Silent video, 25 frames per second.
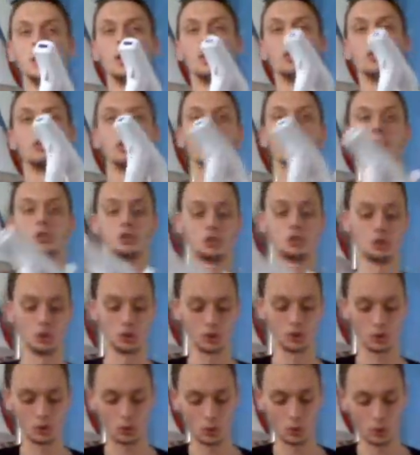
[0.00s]
rail
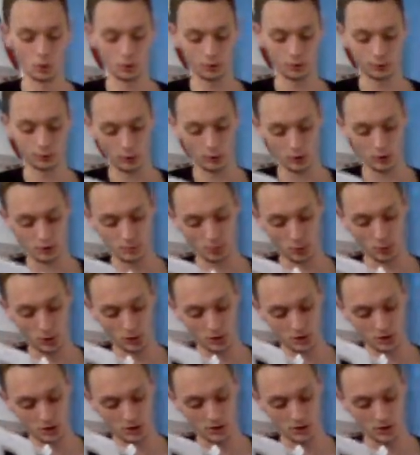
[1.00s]
shooter or
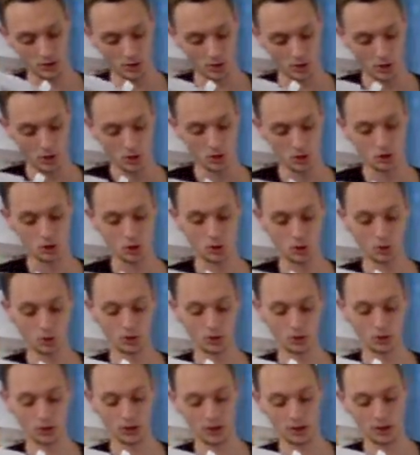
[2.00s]
first-person shooter
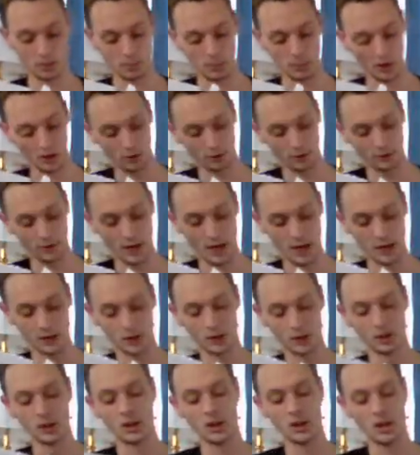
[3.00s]
like Medal of
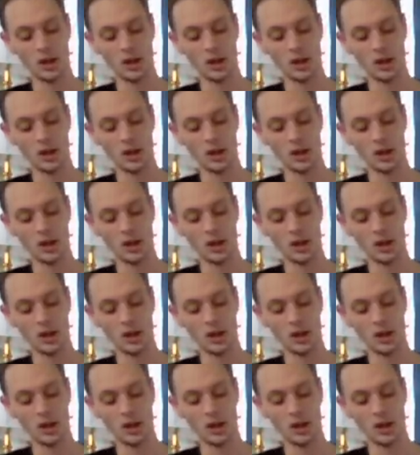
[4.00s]
Honor,